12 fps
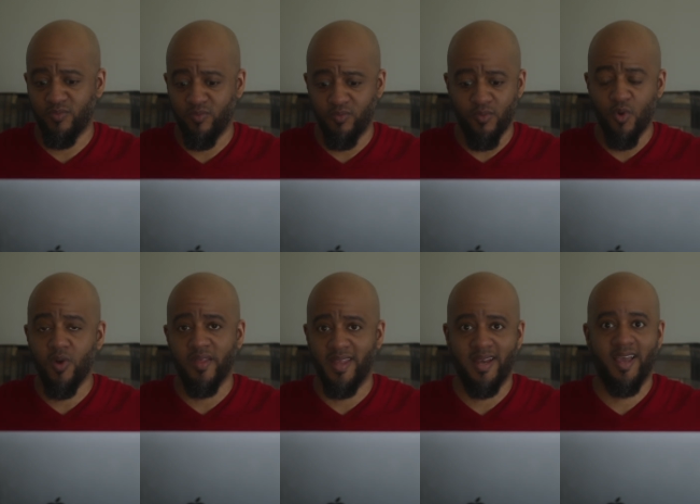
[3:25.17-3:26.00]

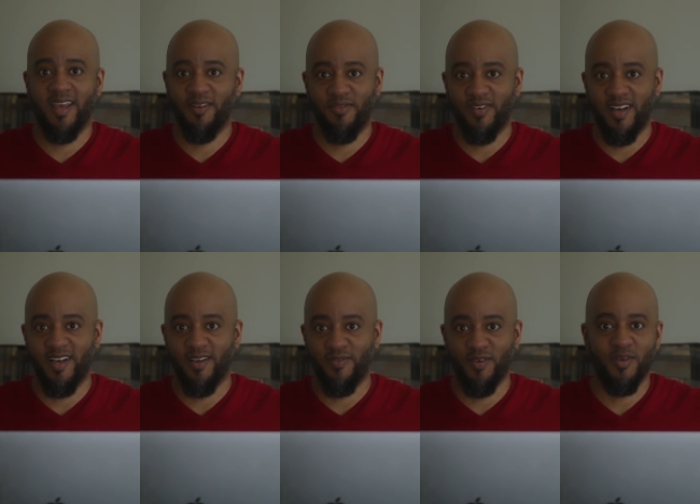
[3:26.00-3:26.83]
more than nine to
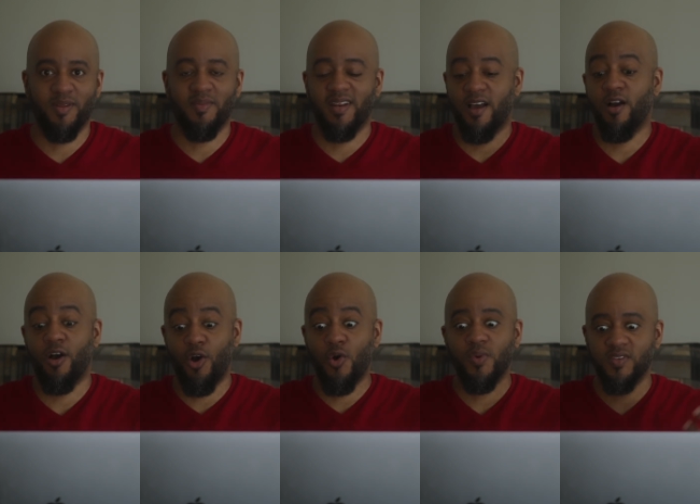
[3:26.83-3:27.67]
five. You know what I mean? I
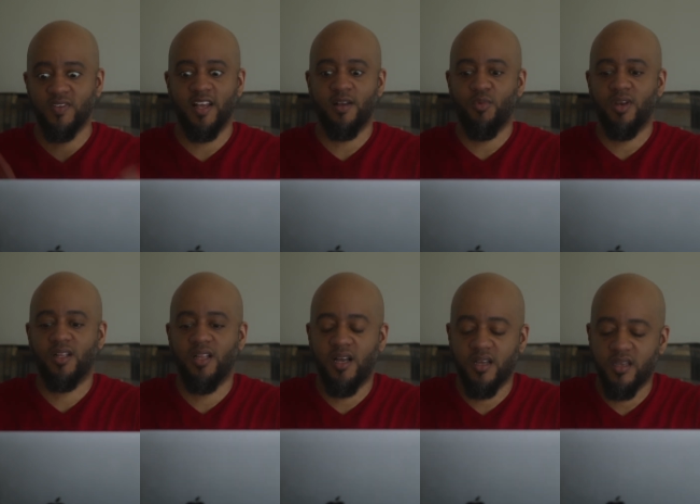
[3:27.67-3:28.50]
always feel like I'm on a
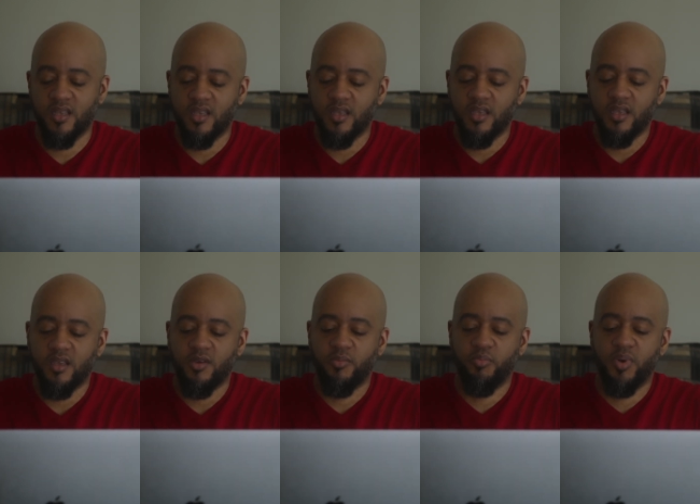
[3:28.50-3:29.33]
clock.
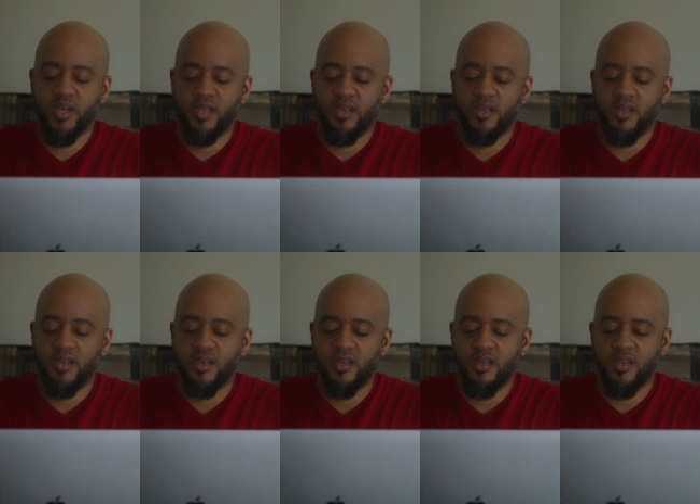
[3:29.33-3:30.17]
But
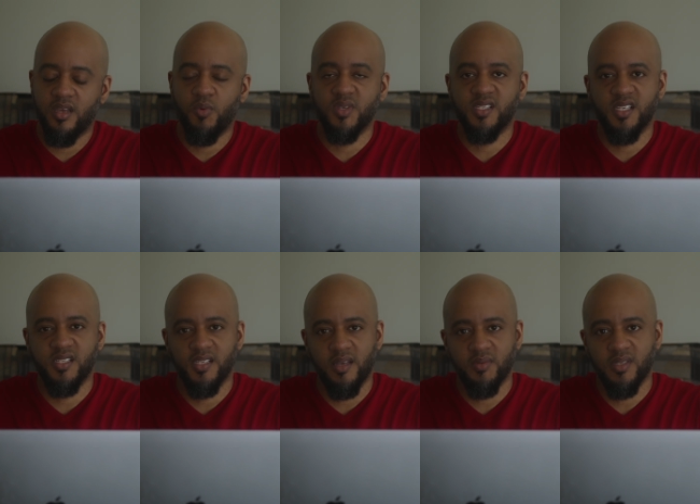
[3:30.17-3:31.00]
it was the
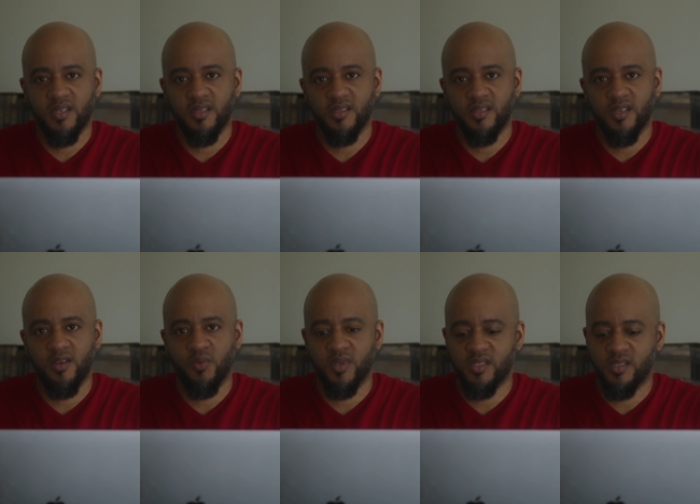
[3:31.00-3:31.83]
substance,
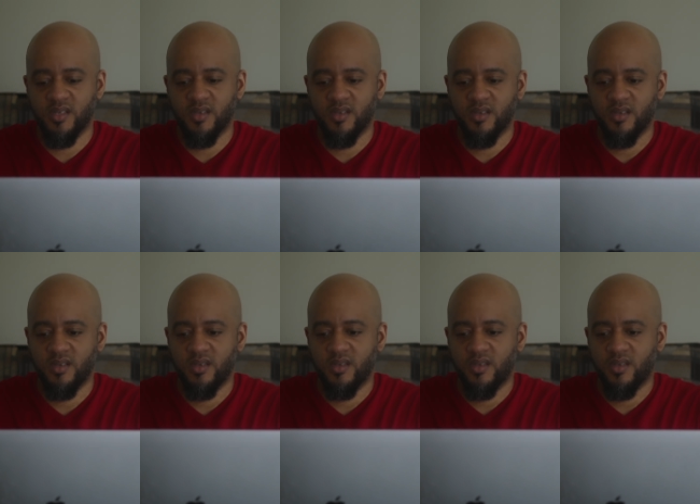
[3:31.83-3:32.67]
it was the
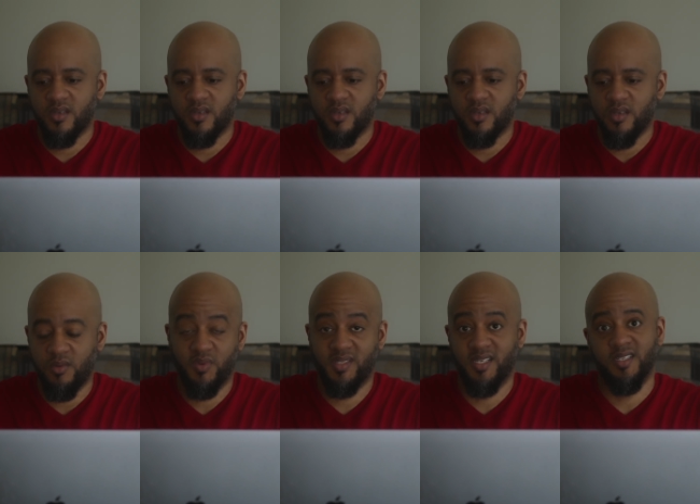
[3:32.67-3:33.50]

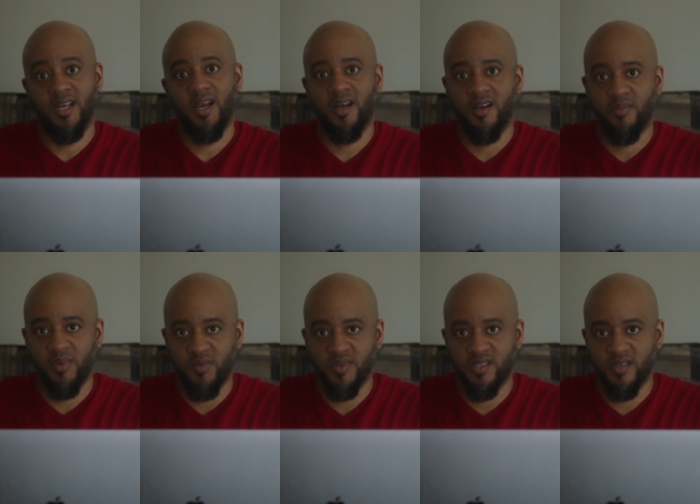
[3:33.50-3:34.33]
it was the job
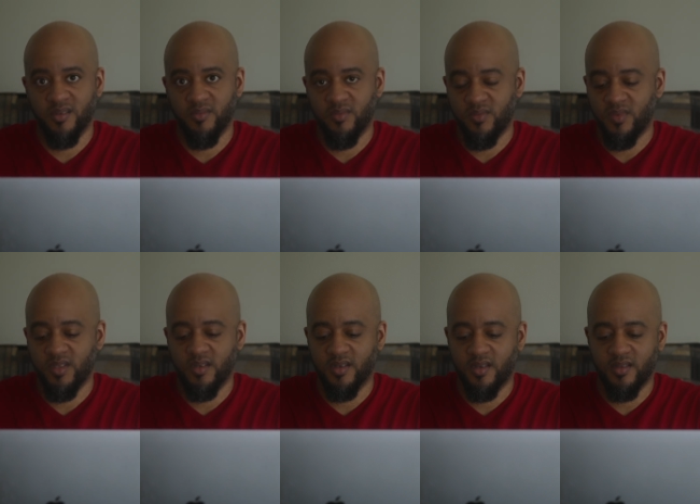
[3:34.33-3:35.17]
it was the
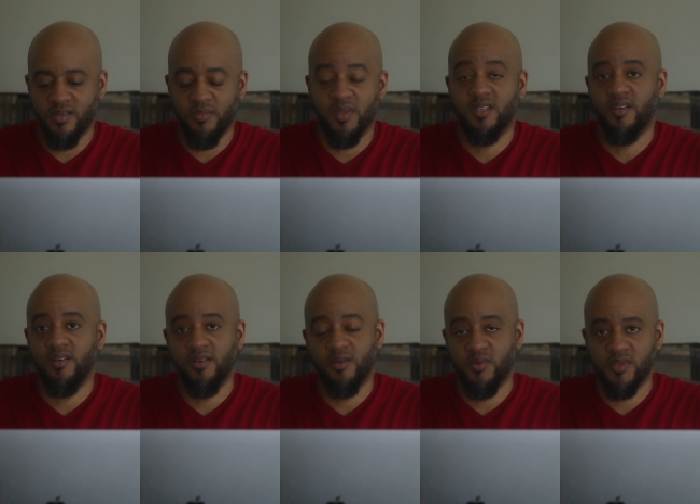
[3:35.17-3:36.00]
the the
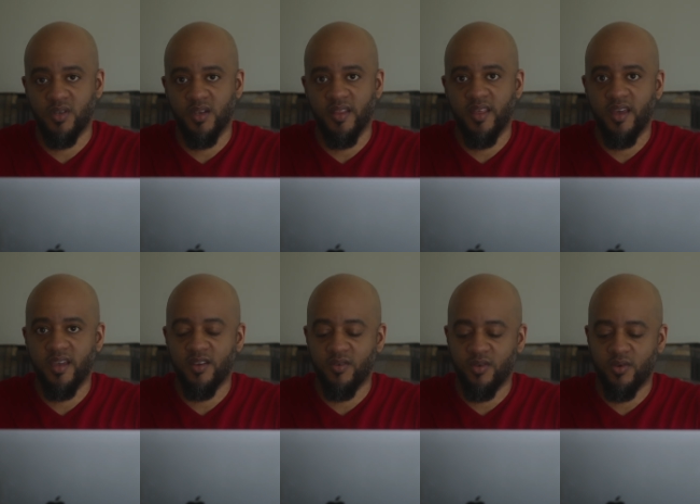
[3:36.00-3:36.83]
material it was all of that
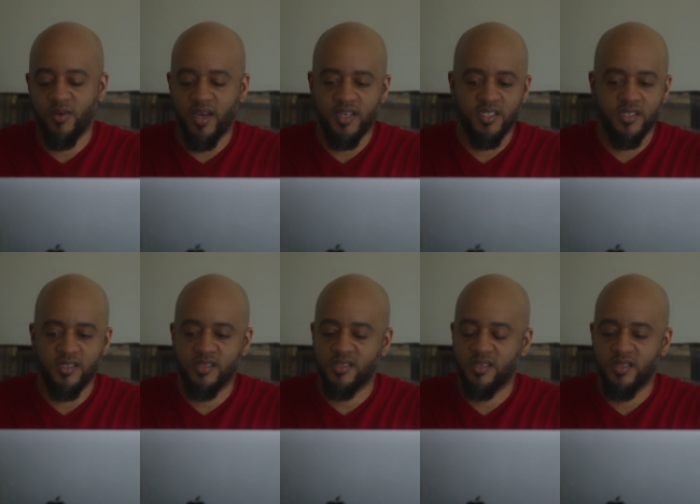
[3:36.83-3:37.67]
you know i
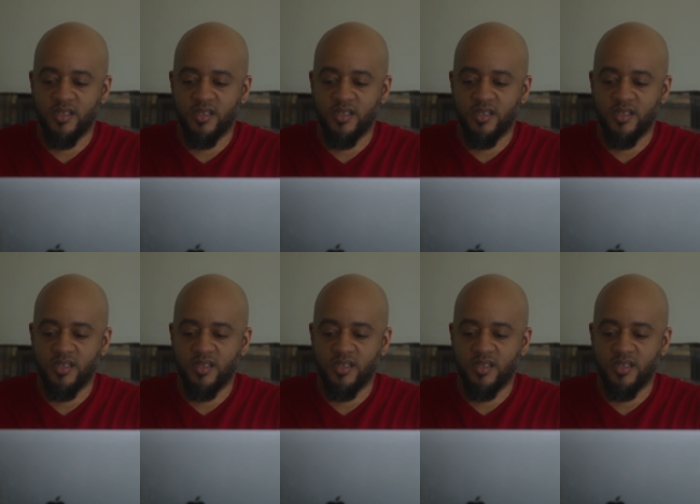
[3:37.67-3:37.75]
just